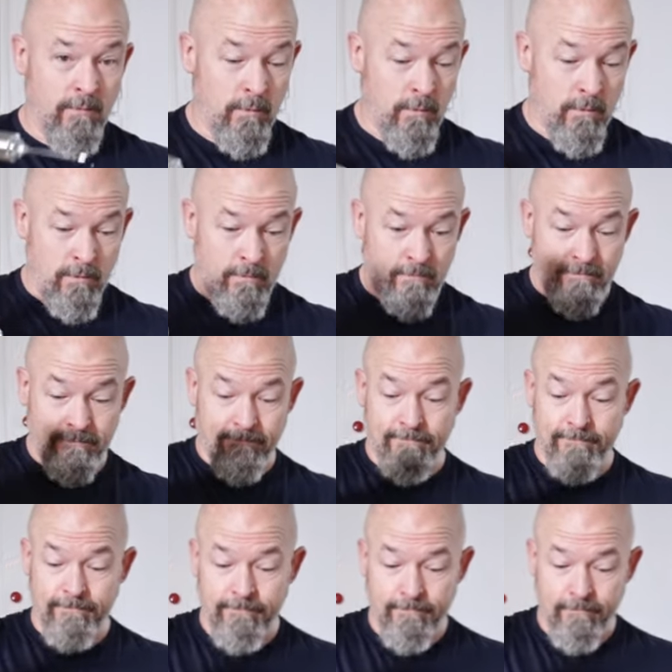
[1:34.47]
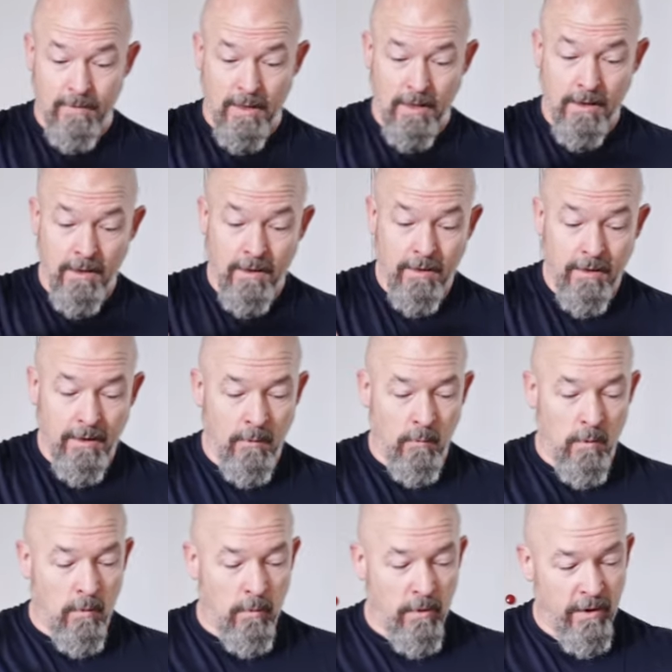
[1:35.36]

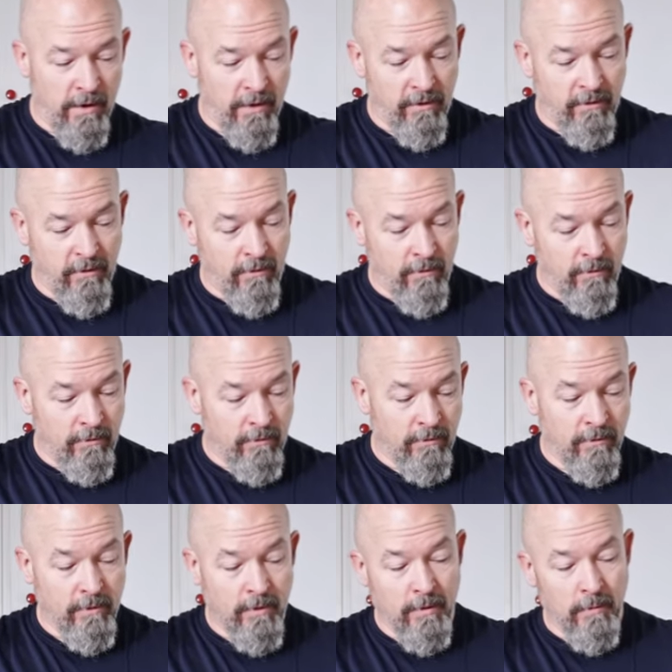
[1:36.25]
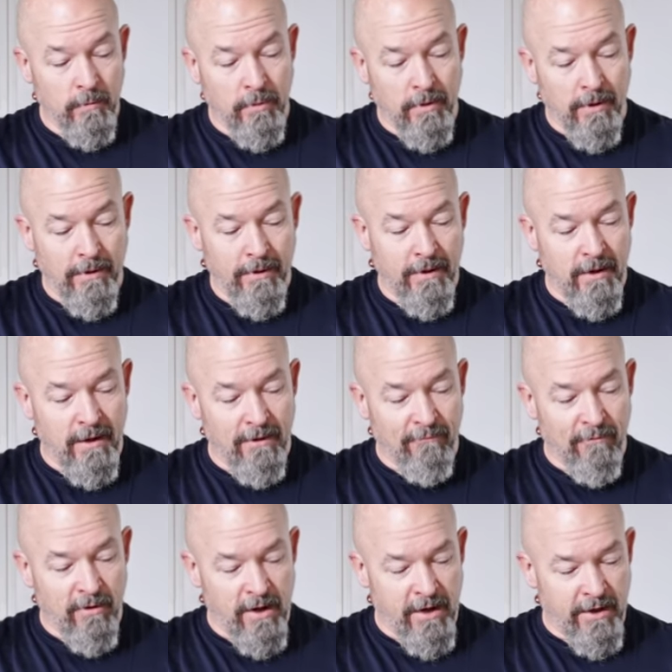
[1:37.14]
And what we're going to do, probably
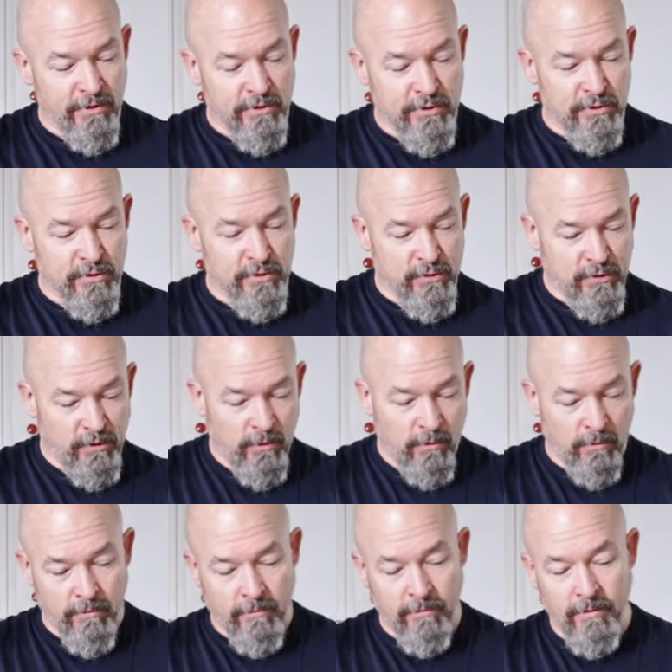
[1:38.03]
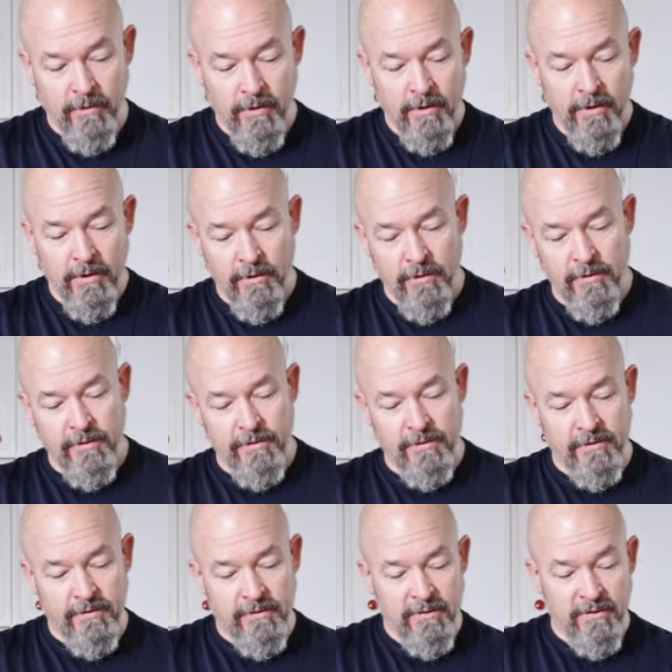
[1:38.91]
every inch or so,
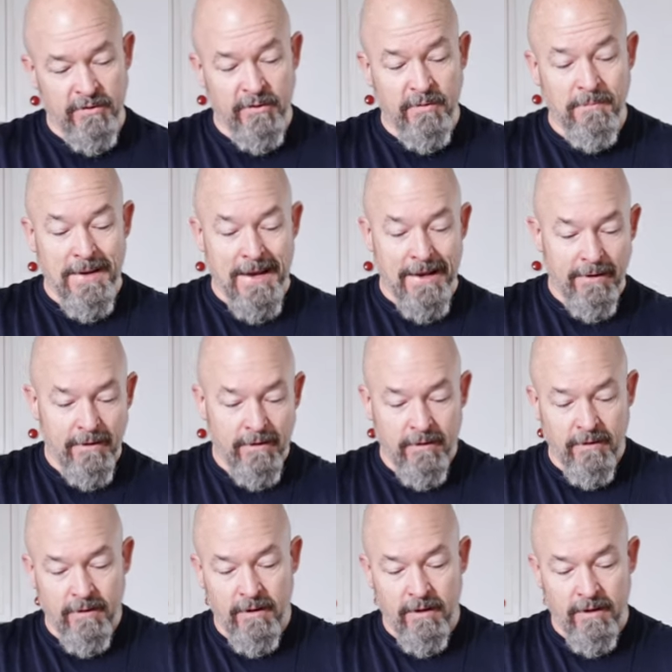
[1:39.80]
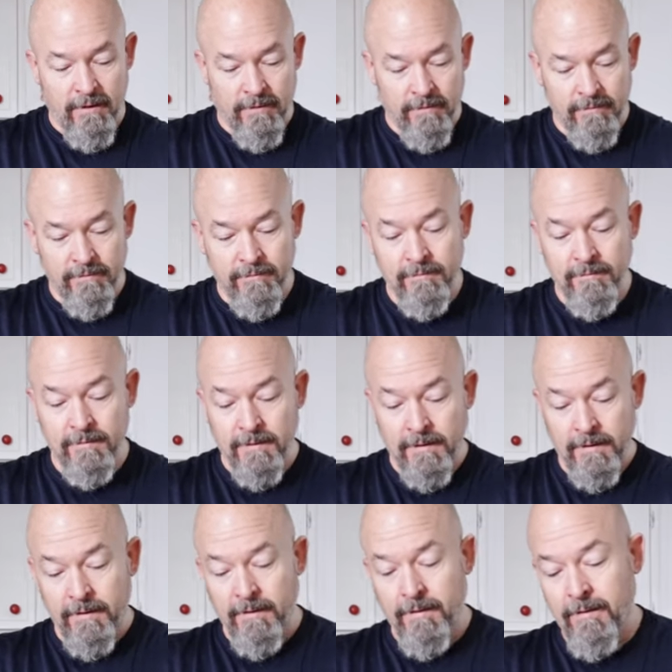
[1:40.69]
just systematically
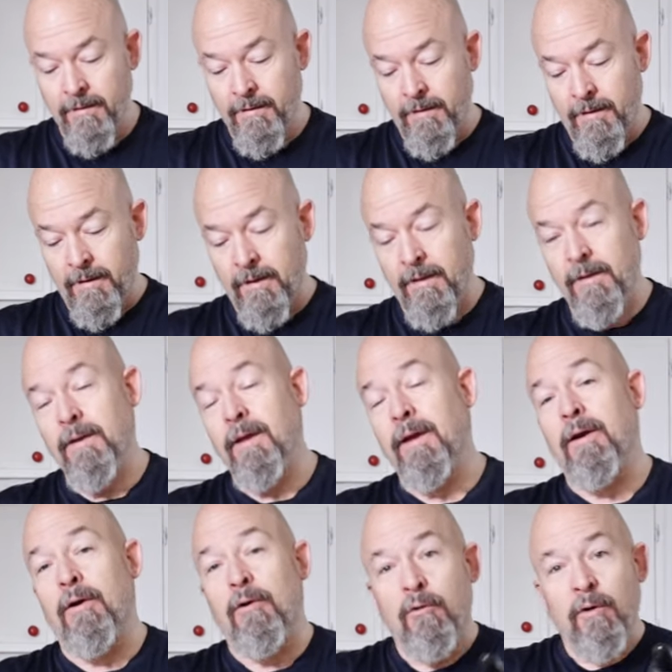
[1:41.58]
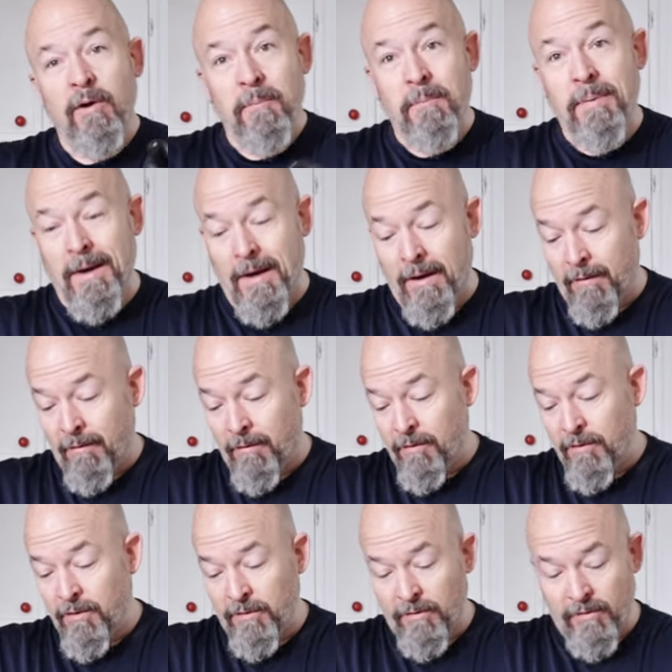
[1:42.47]
in like a grid
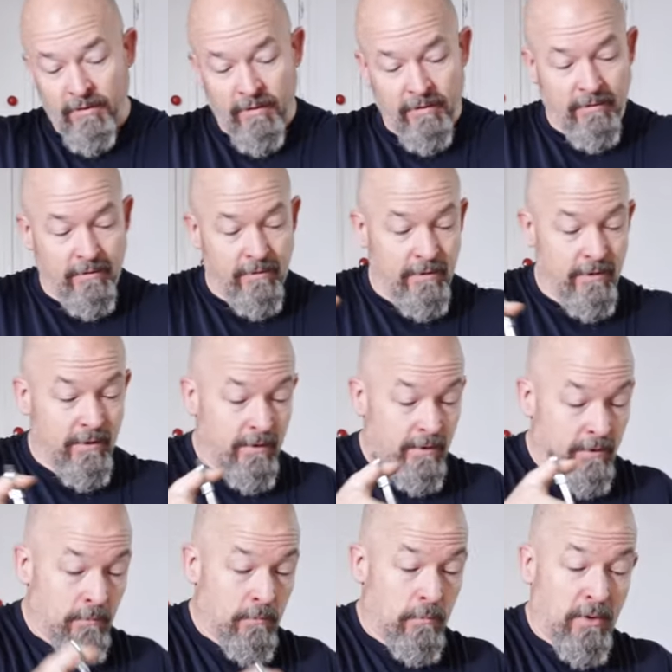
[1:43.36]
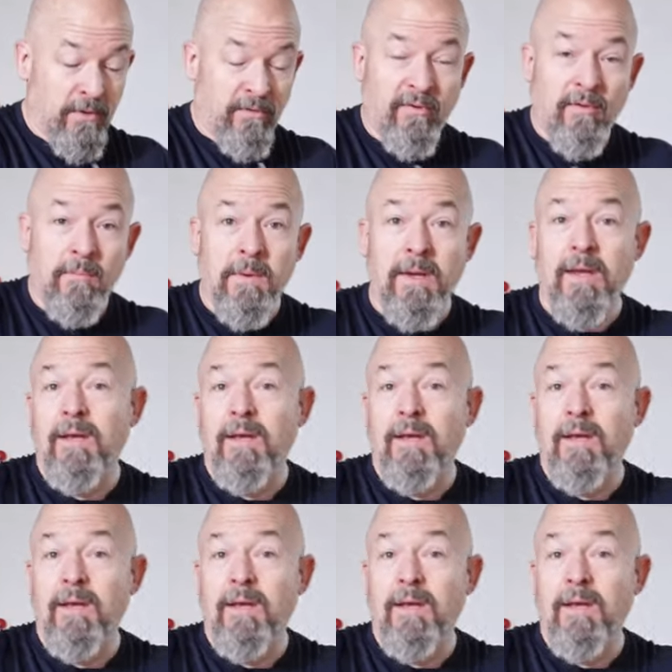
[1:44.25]
pattern, just put some